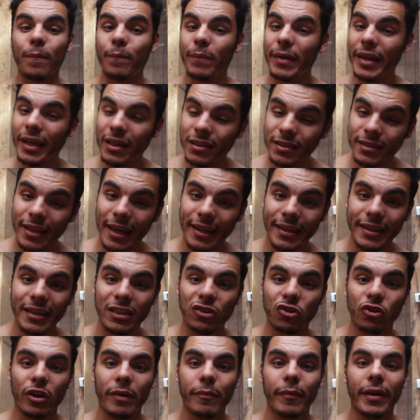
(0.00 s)
beaks that need
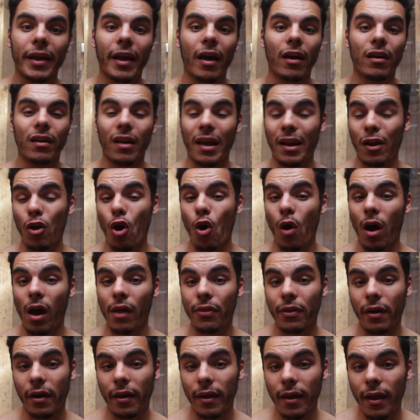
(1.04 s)
trimming and no
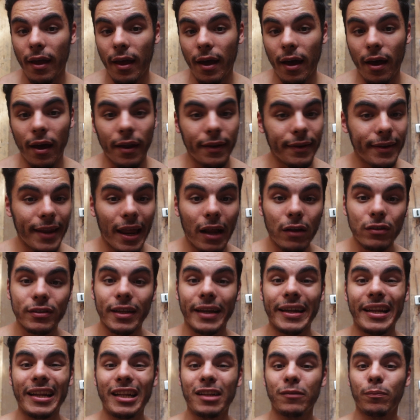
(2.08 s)
other nails
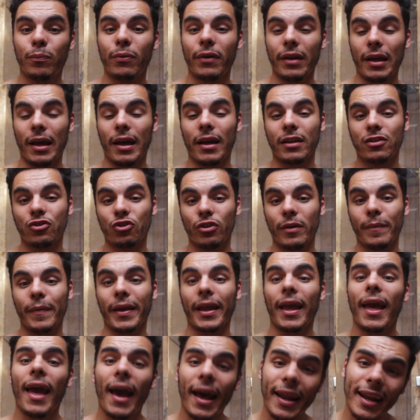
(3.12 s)
that need
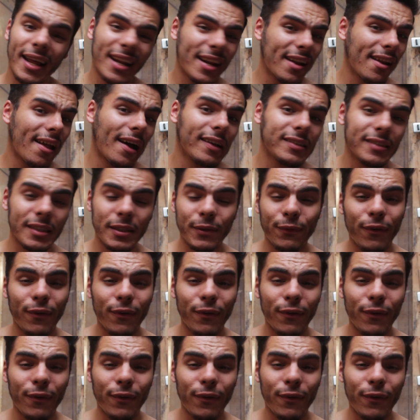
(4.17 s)
trimming, and analyze his